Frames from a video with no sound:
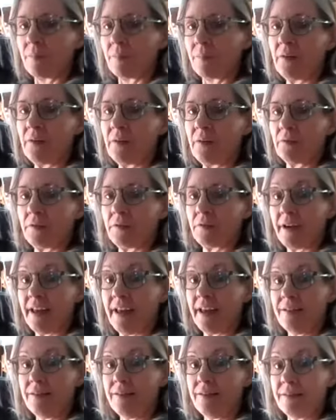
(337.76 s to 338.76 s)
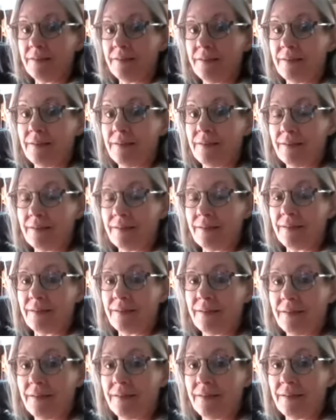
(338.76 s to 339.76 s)
base of our head,
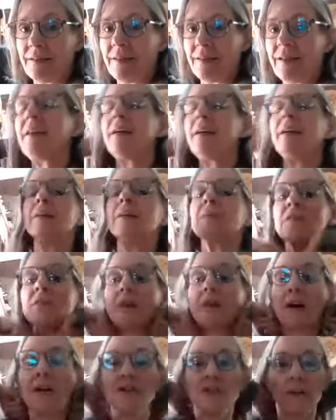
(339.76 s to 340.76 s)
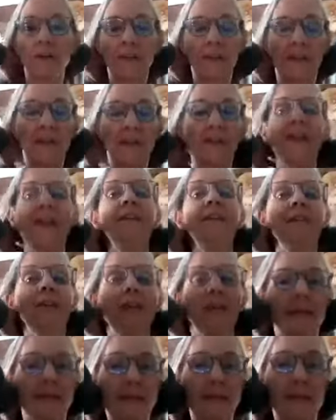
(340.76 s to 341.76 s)
and massage our
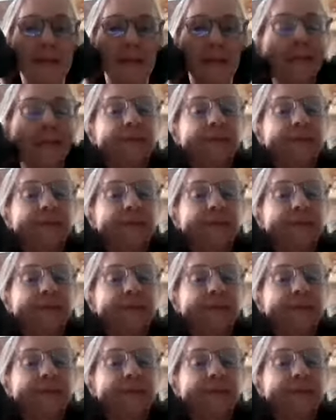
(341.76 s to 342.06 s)
C7.